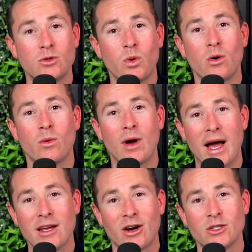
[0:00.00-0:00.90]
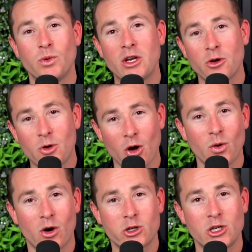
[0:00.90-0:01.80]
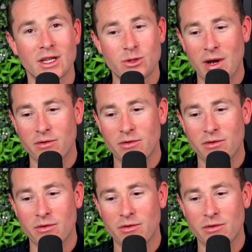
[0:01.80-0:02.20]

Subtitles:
Well, hey guys, we don't go to auction unless we have